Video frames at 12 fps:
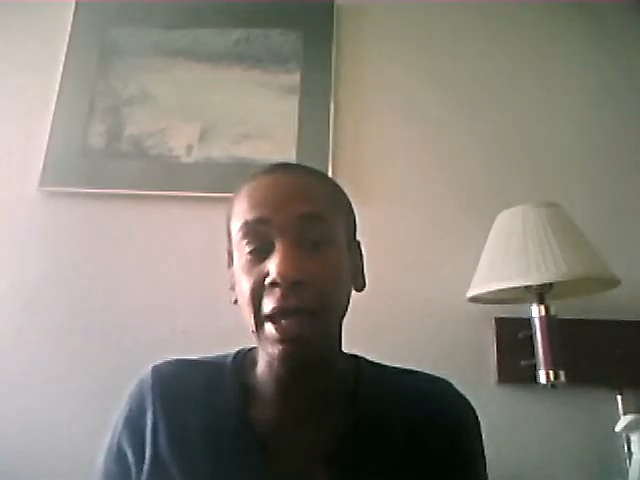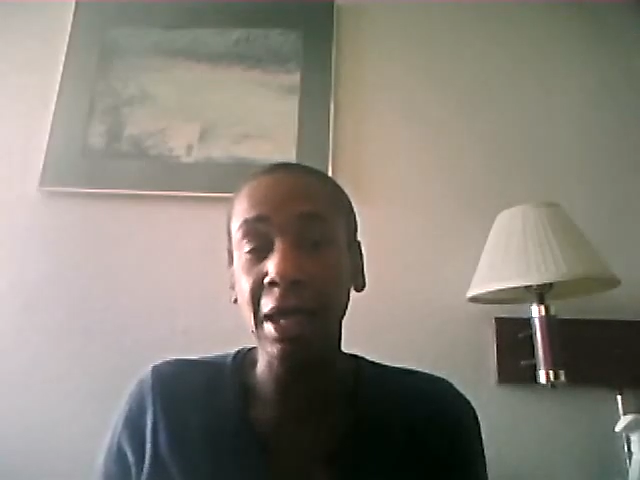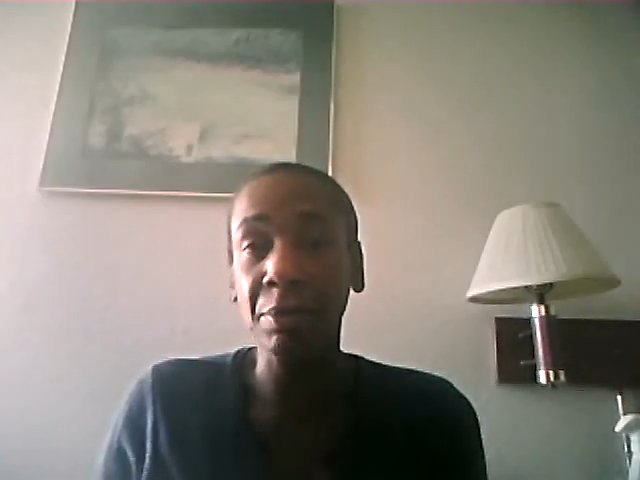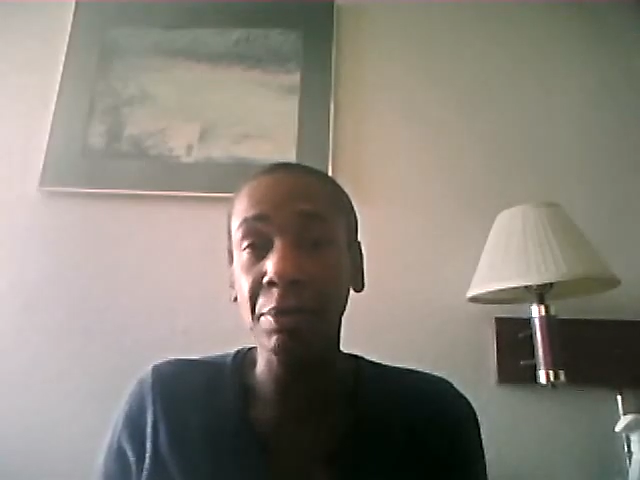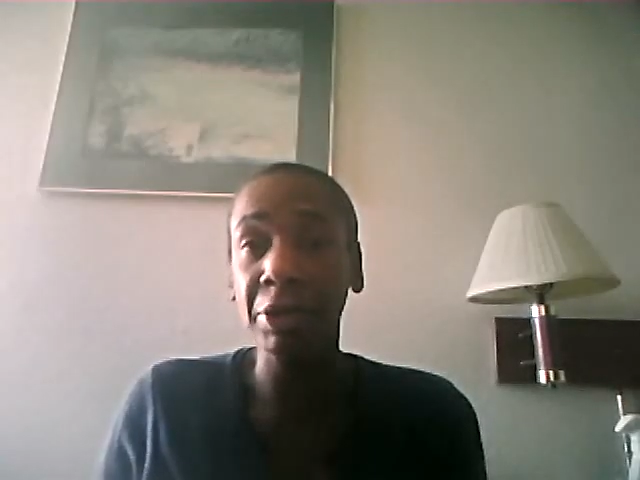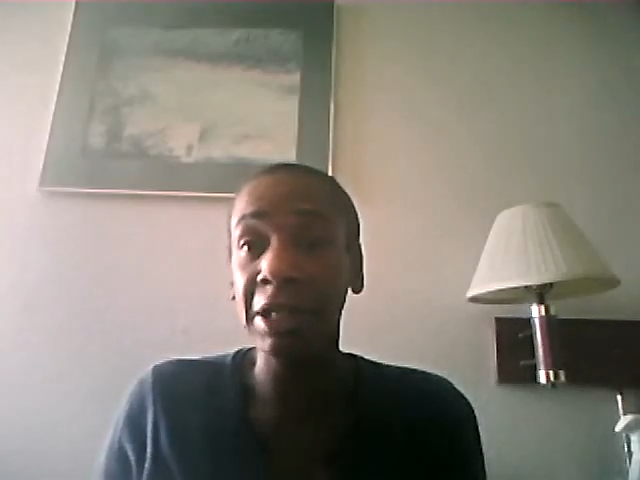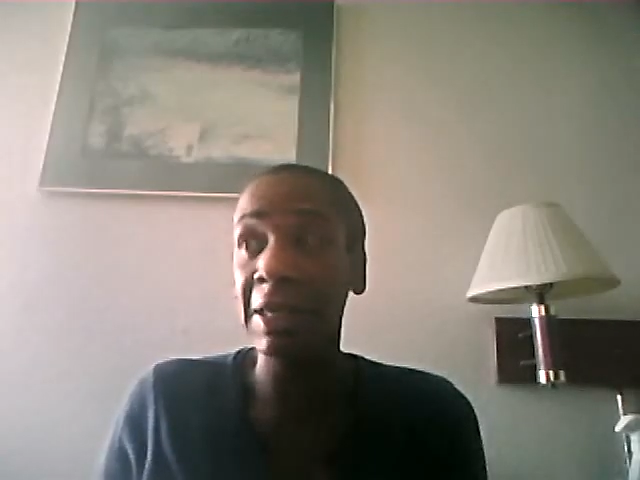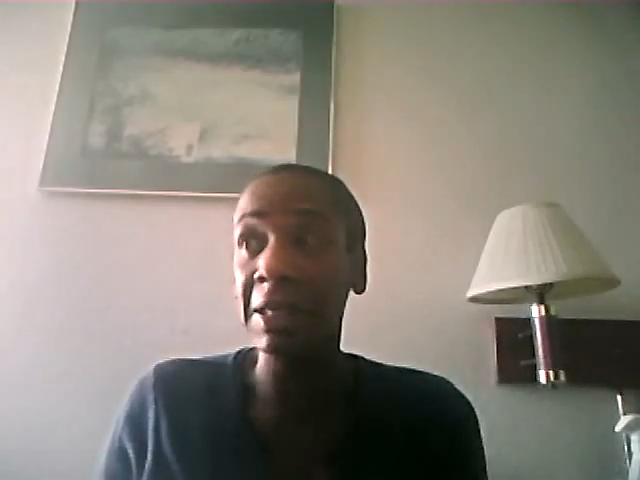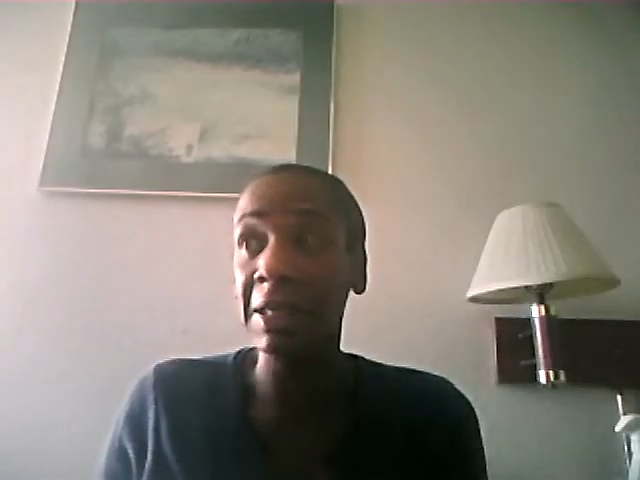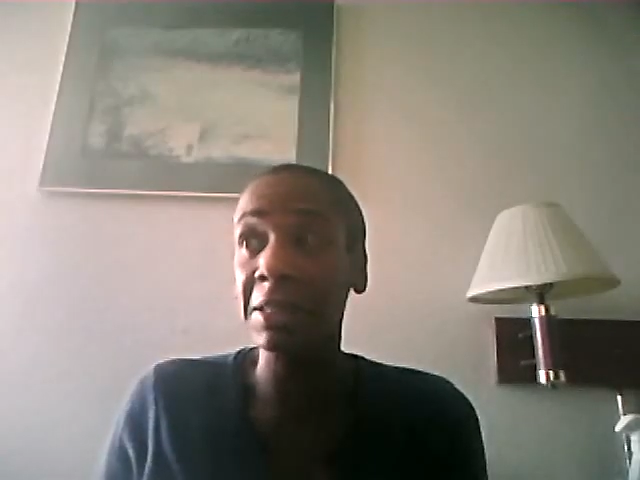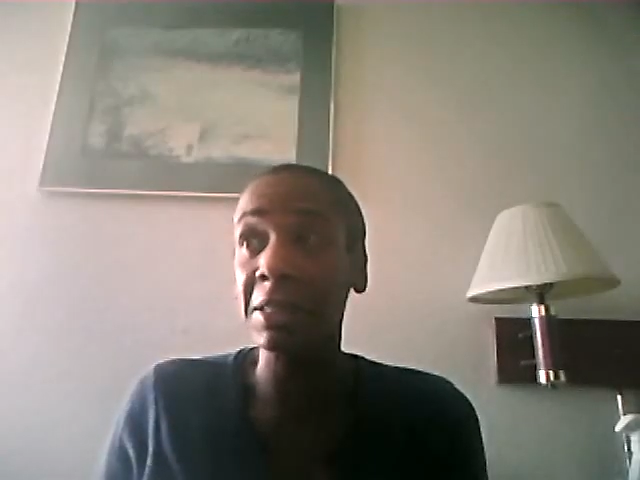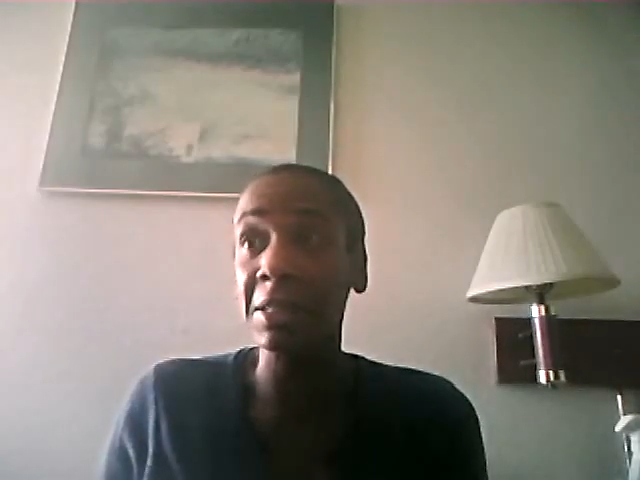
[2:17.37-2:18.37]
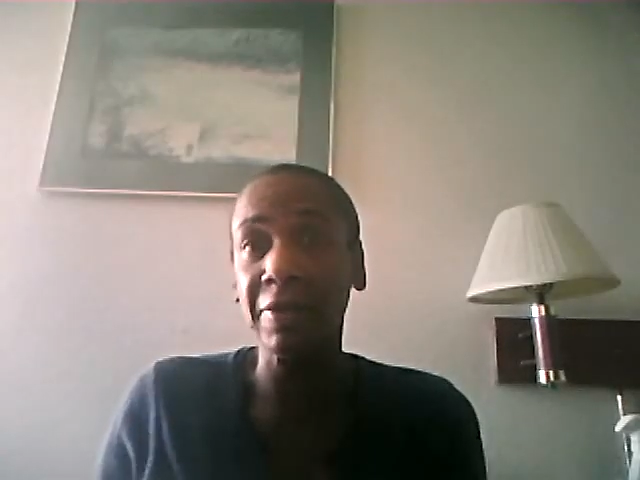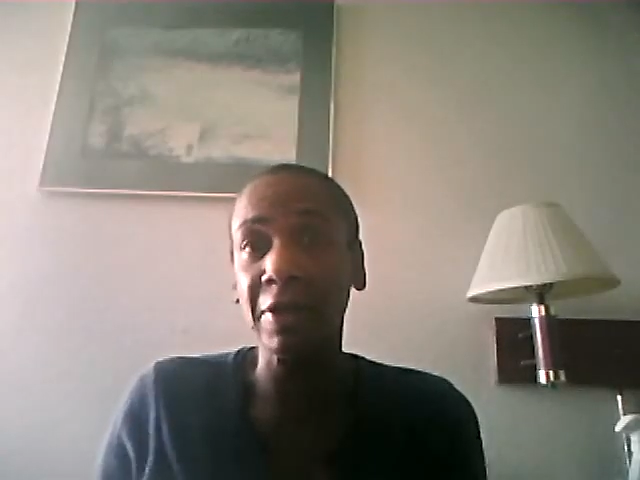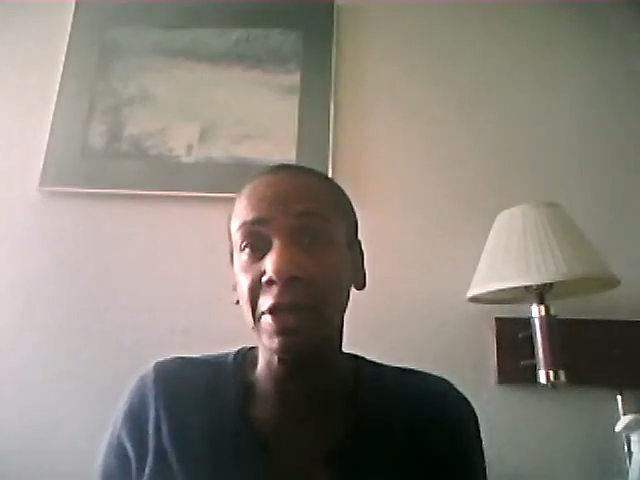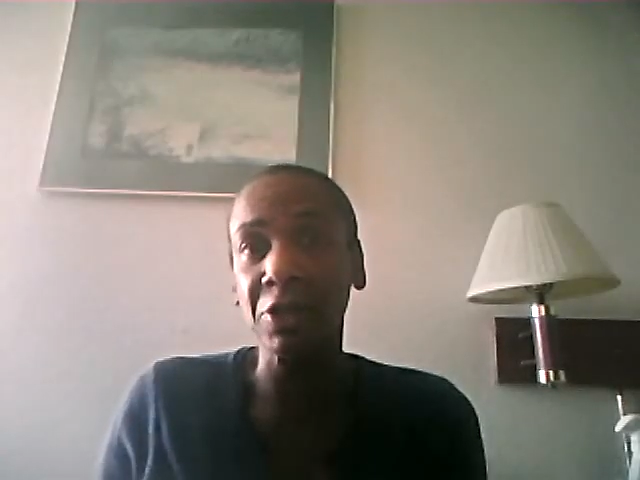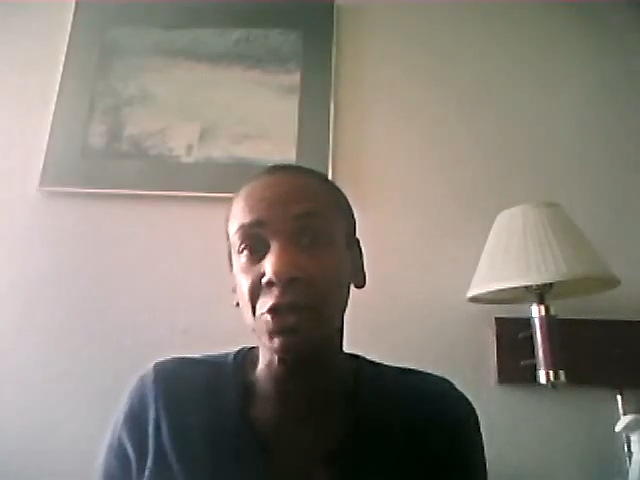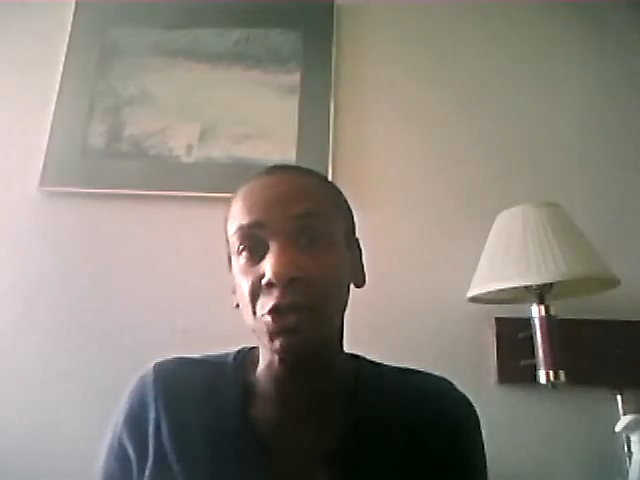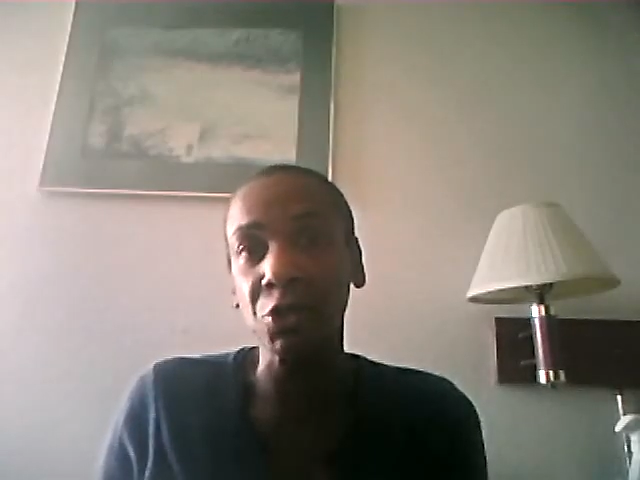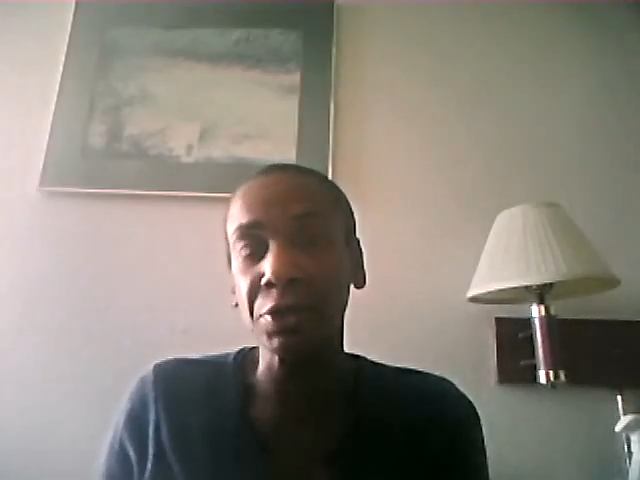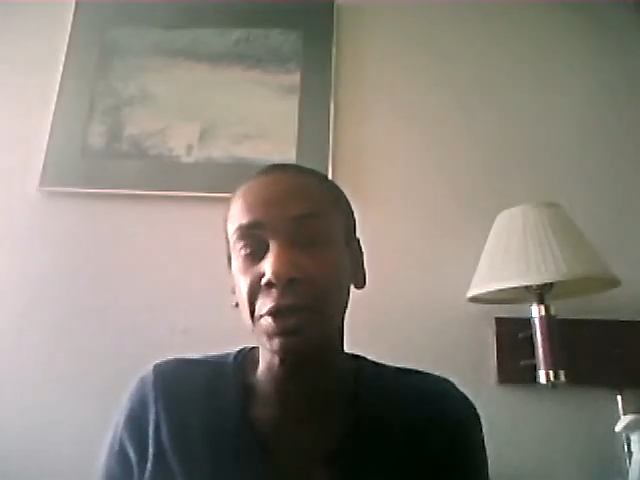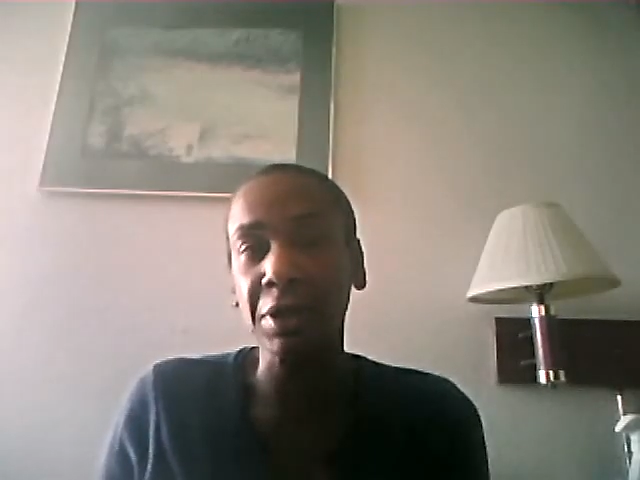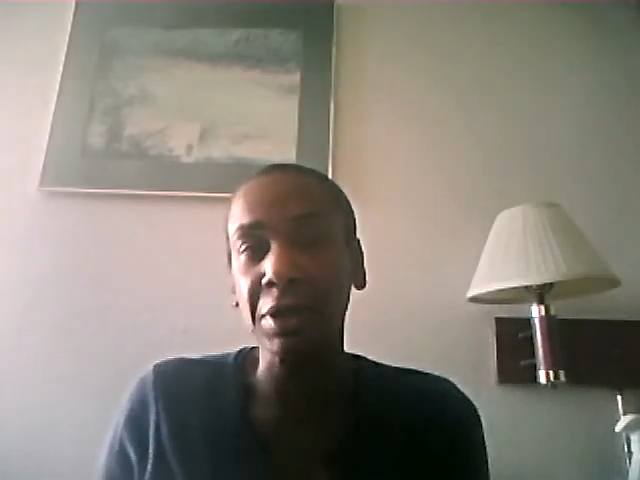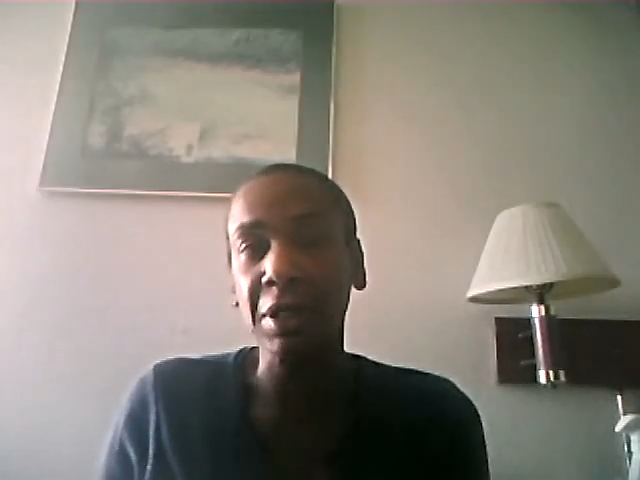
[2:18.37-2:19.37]
they can't believe they had their
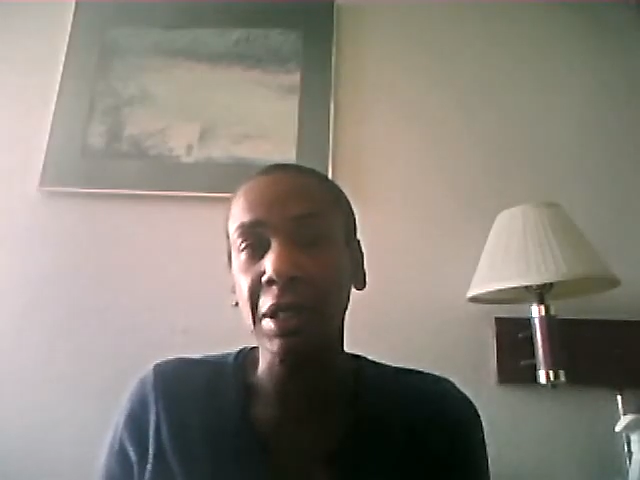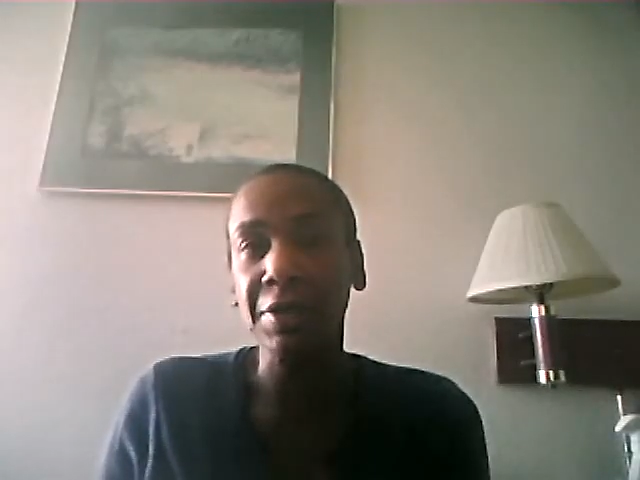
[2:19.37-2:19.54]
children